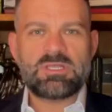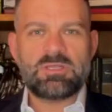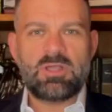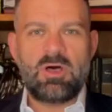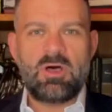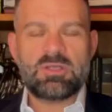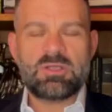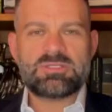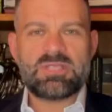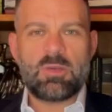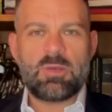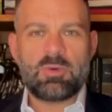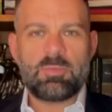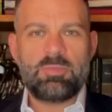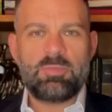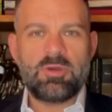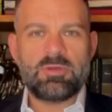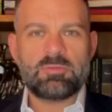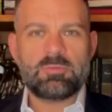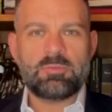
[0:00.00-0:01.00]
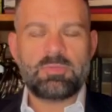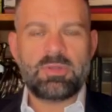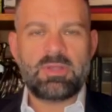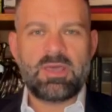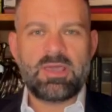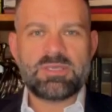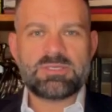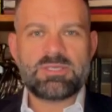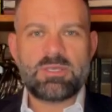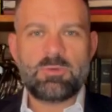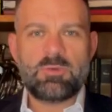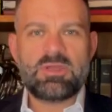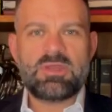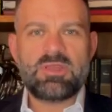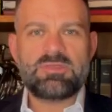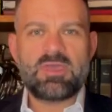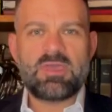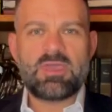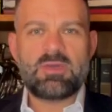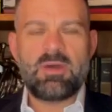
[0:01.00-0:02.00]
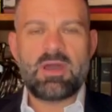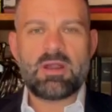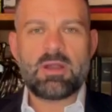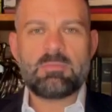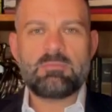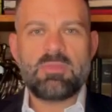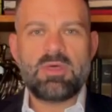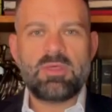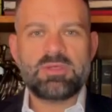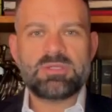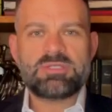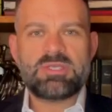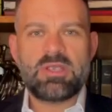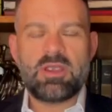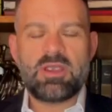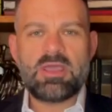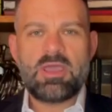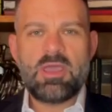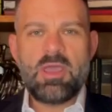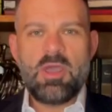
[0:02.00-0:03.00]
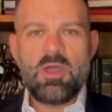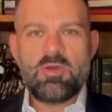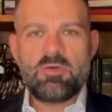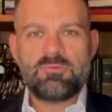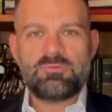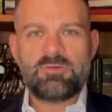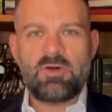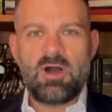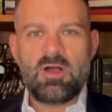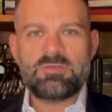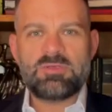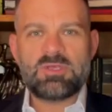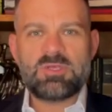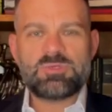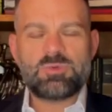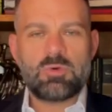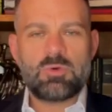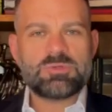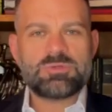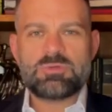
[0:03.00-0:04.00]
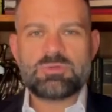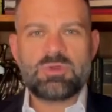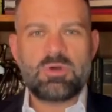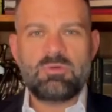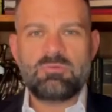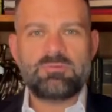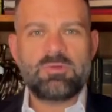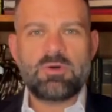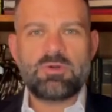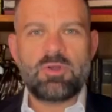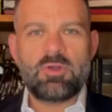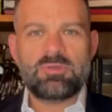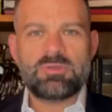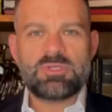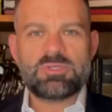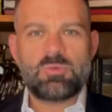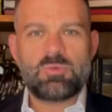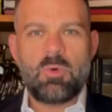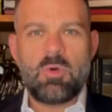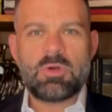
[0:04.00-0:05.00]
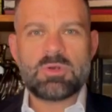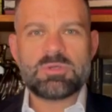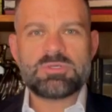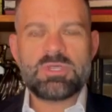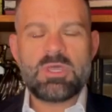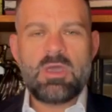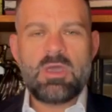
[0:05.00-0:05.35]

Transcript: laws that were put in place. We need to think about our military who fought these wars, who don't vote on these wars,